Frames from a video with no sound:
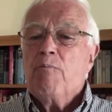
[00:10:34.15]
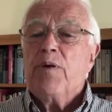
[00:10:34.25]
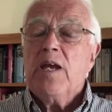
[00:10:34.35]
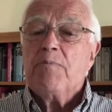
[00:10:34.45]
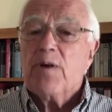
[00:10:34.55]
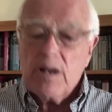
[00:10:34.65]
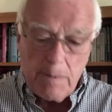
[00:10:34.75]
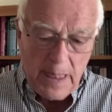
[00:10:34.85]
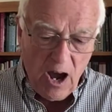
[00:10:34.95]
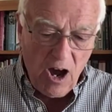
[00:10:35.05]
People
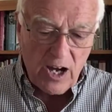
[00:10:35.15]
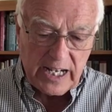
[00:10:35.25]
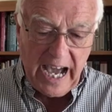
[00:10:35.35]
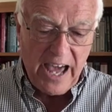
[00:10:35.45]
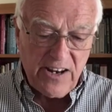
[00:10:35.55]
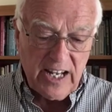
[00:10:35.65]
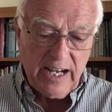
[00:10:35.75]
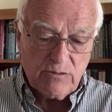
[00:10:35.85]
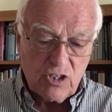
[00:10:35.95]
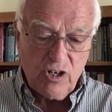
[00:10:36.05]
are carrying
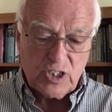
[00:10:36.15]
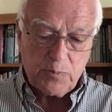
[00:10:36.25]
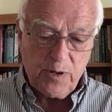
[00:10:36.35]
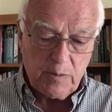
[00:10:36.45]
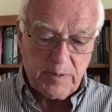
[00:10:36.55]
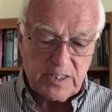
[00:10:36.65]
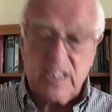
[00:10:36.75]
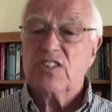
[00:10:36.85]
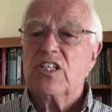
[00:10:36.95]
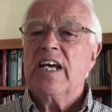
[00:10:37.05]
out God's
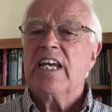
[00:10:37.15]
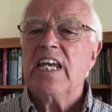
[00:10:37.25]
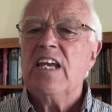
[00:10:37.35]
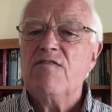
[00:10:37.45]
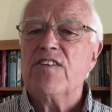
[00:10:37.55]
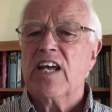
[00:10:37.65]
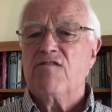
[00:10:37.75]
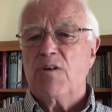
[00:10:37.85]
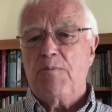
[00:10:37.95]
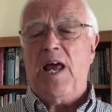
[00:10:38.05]
purposes even
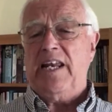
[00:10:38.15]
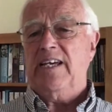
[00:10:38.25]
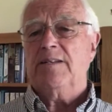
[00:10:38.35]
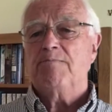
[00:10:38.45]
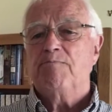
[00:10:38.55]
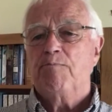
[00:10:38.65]
in rebellion.